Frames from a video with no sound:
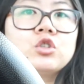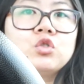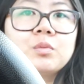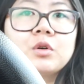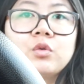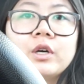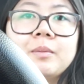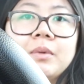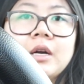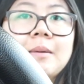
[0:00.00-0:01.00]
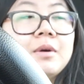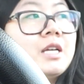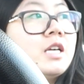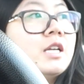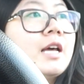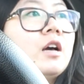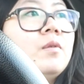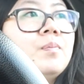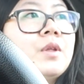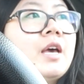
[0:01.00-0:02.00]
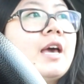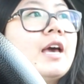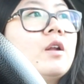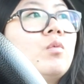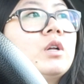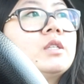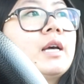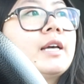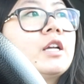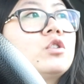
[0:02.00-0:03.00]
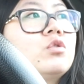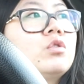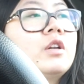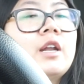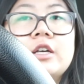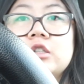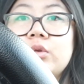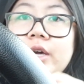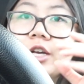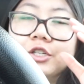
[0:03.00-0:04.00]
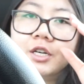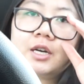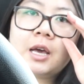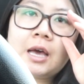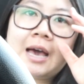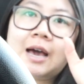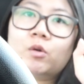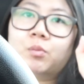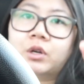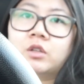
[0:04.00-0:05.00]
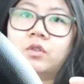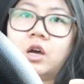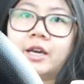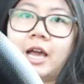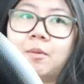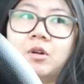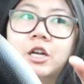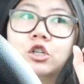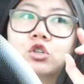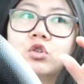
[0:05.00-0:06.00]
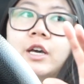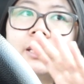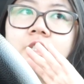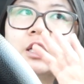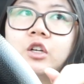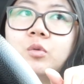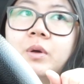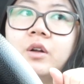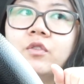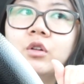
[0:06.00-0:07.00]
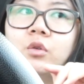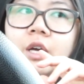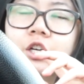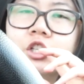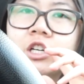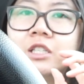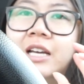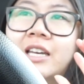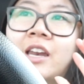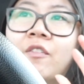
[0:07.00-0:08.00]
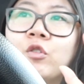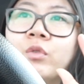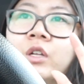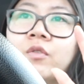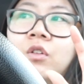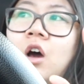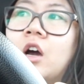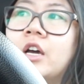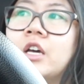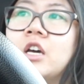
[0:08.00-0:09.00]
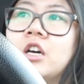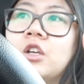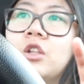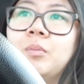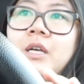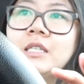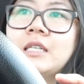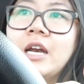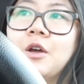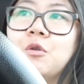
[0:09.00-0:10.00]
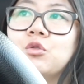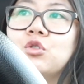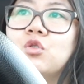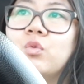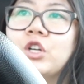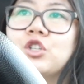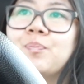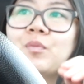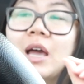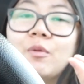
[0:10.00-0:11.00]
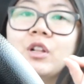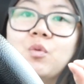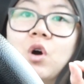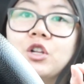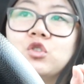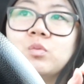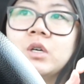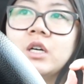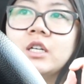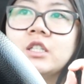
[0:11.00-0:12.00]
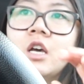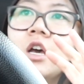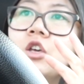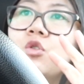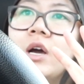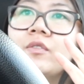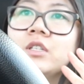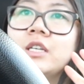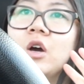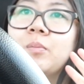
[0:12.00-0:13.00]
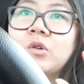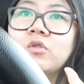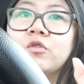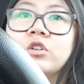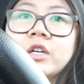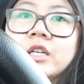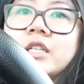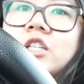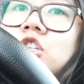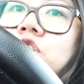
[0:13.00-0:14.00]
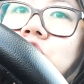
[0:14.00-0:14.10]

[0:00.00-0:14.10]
super quick but I'm gonna eat now and once I get to the next location I will bring the vlog camera and show you guys a little bit of the location because I never really vlog the places that I go to which I really want to because you have to see how beautiful it is it's just